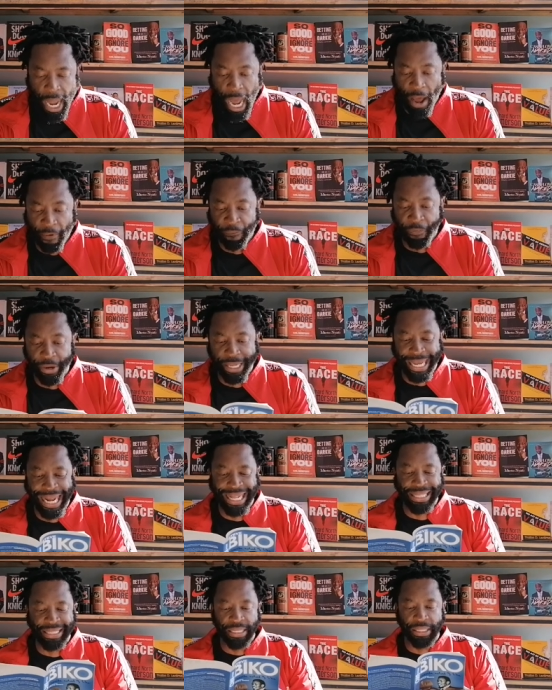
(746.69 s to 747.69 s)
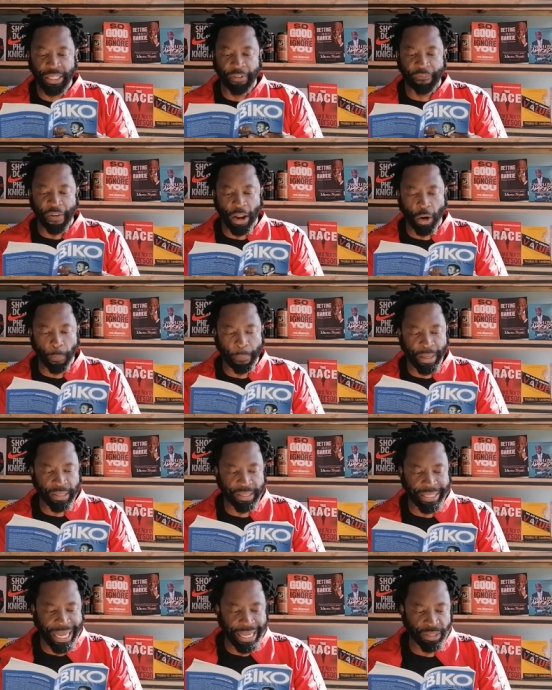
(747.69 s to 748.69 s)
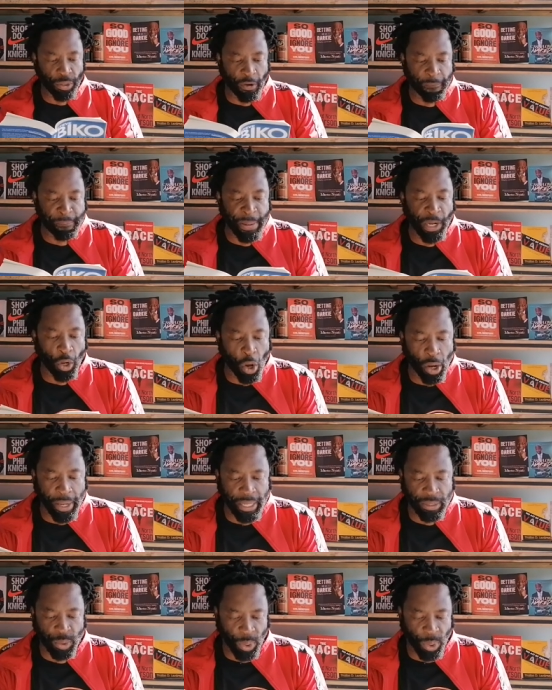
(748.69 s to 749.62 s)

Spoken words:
Africans develop a sense of belonging